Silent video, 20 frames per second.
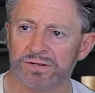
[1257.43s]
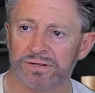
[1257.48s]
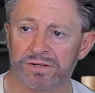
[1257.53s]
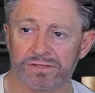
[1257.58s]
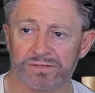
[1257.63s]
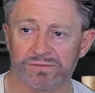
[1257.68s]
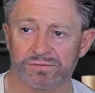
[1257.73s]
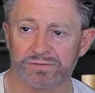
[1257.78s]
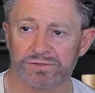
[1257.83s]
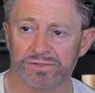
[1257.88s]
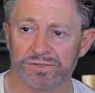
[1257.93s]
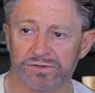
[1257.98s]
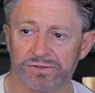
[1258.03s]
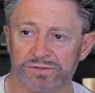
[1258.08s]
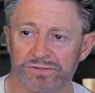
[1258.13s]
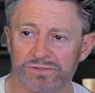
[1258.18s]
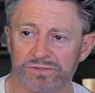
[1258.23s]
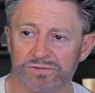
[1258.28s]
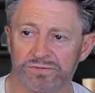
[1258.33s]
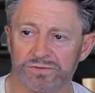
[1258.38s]
That was
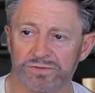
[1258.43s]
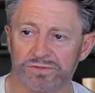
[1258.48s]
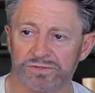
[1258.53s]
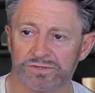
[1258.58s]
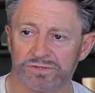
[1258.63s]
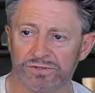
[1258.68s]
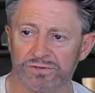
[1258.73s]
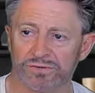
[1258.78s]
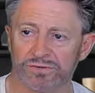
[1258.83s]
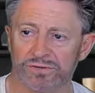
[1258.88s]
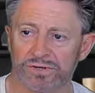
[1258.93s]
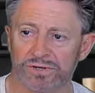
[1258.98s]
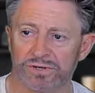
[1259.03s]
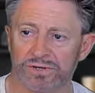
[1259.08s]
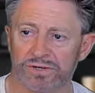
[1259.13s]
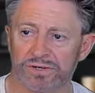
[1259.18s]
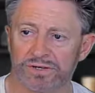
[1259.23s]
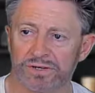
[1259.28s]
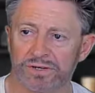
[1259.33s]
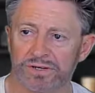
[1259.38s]
Gaussian 2.
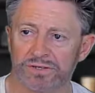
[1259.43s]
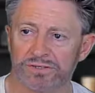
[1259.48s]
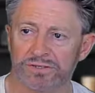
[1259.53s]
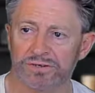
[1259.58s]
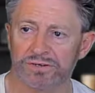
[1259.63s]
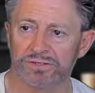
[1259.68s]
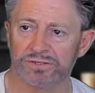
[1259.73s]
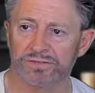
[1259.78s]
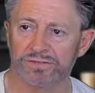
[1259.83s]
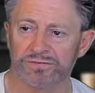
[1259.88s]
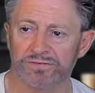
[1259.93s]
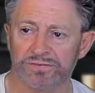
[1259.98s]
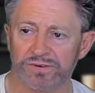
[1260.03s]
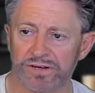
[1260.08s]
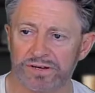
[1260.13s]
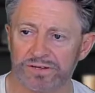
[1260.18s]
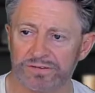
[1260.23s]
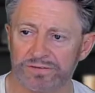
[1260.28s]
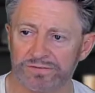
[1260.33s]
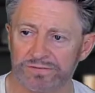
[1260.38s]
That's Gaussian
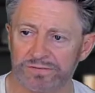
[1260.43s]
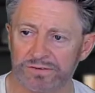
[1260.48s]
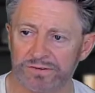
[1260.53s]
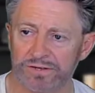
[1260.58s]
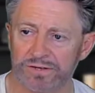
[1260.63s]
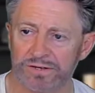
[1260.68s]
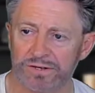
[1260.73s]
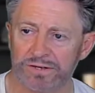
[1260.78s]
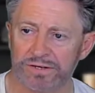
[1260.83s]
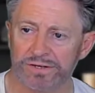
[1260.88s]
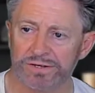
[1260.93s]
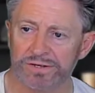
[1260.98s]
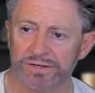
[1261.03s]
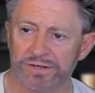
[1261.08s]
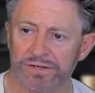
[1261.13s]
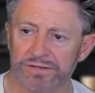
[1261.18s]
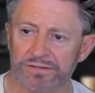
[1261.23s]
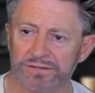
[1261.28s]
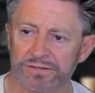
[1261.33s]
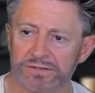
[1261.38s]
5.
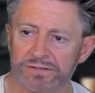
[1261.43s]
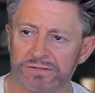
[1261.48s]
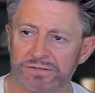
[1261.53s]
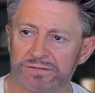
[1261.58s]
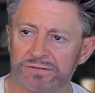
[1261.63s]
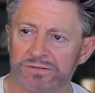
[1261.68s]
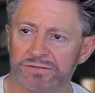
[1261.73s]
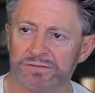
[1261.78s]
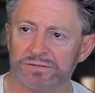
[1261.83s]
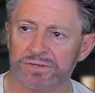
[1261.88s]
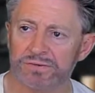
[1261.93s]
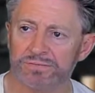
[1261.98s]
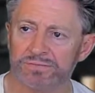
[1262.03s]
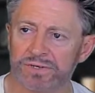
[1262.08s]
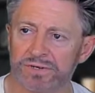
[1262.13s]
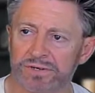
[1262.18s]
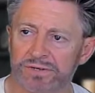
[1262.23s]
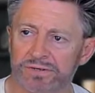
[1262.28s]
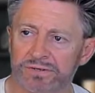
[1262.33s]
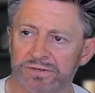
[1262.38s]
Let's go and drop
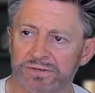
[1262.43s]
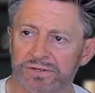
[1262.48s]
down.